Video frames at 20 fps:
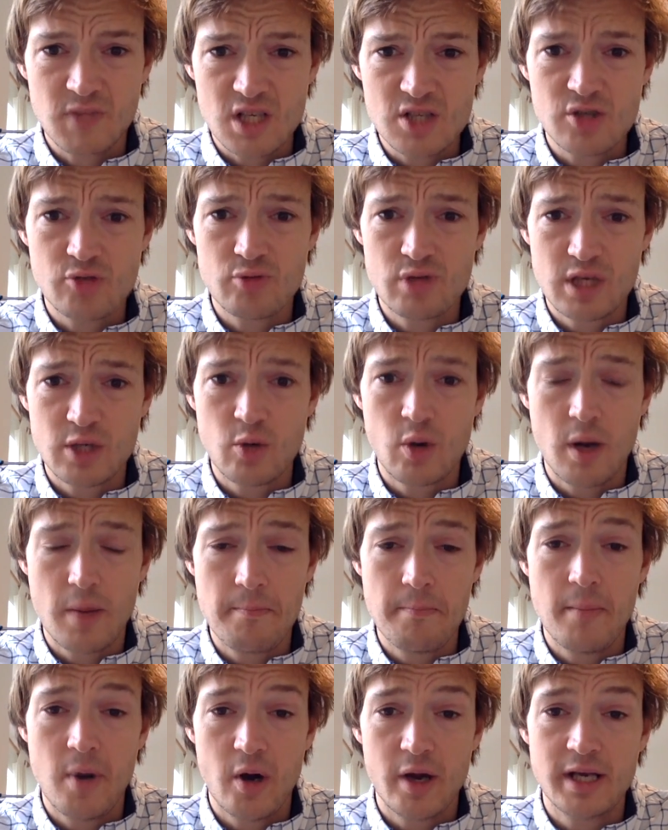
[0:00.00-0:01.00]
So really quite
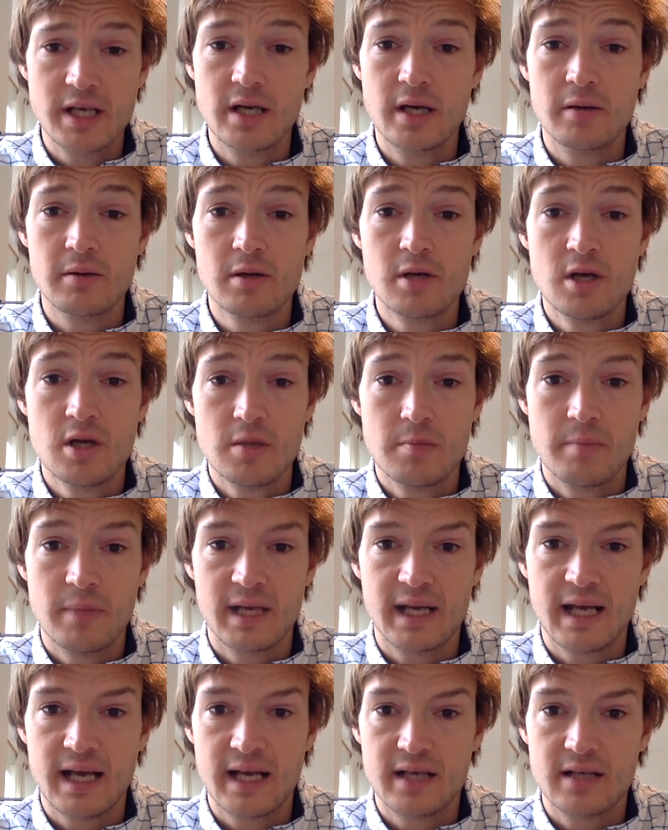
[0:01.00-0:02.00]
minor
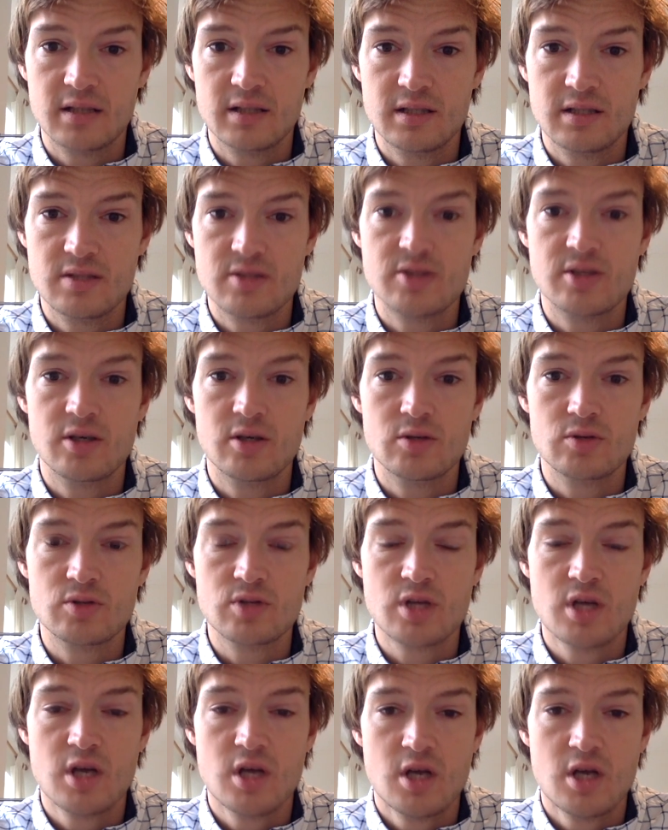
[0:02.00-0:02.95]
mechanical insults